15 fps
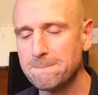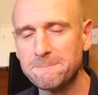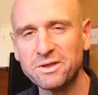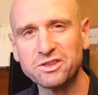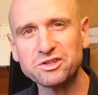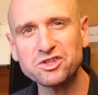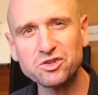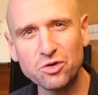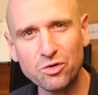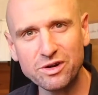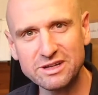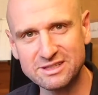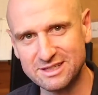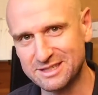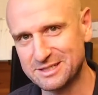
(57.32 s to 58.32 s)
But the
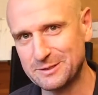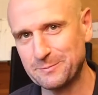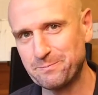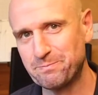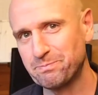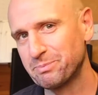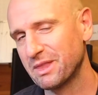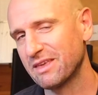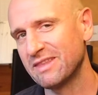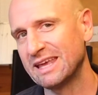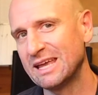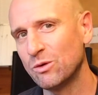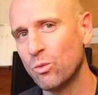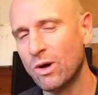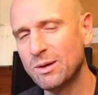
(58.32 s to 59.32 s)
scoring system, they
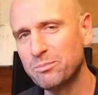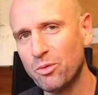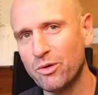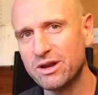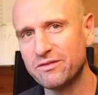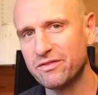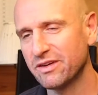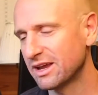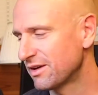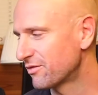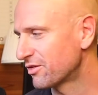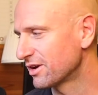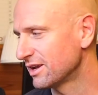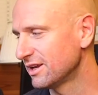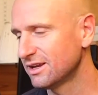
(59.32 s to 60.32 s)
get 1 point for
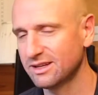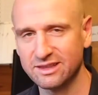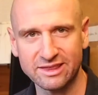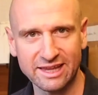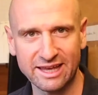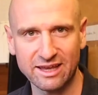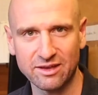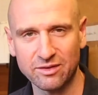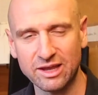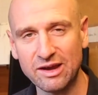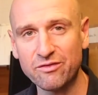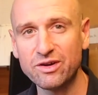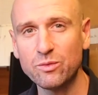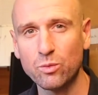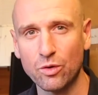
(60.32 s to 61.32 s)
every
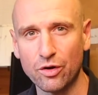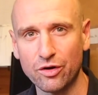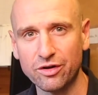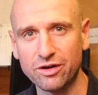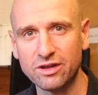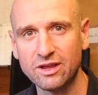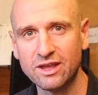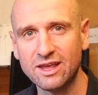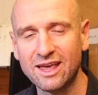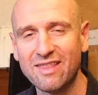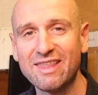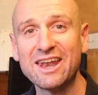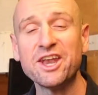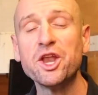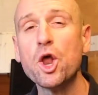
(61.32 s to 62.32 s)
word
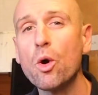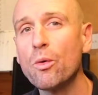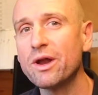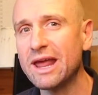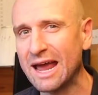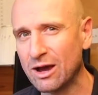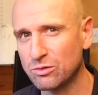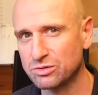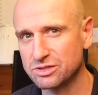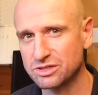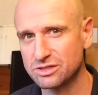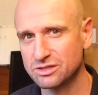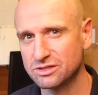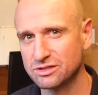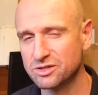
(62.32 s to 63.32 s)
that
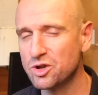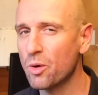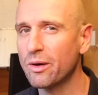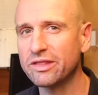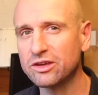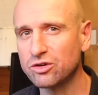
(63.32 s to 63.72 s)
no other